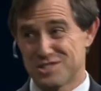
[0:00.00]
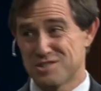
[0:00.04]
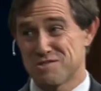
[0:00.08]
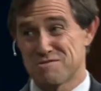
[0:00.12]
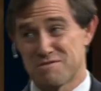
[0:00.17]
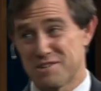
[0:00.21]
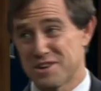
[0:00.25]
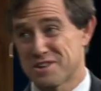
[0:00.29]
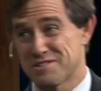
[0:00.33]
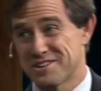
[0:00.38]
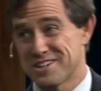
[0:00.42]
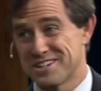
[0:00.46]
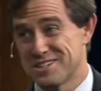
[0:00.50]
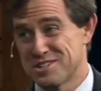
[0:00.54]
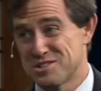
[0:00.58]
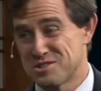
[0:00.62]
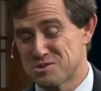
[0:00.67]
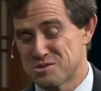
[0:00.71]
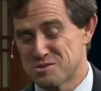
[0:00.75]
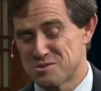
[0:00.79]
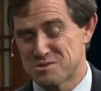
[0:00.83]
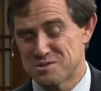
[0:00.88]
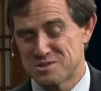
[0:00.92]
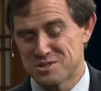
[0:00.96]
very
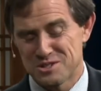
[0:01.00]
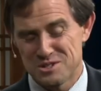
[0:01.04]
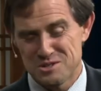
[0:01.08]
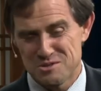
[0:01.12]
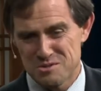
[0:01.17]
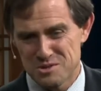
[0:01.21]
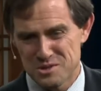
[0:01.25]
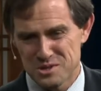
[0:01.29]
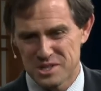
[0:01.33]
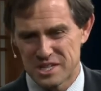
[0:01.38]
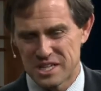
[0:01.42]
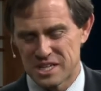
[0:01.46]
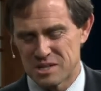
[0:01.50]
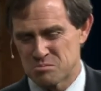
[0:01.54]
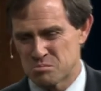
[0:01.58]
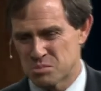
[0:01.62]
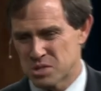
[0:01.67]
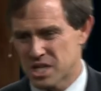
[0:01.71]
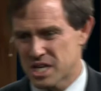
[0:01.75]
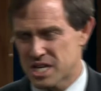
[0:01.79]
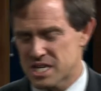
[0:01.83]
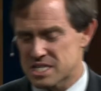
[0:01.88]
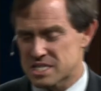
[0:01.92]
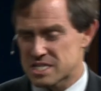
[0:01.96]
new looking
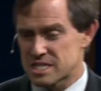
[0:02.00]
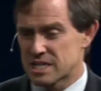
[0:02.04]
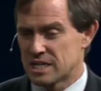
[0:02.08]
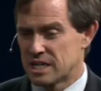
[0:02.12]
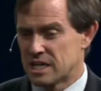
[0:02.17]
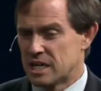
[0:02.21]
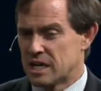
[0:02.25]
place.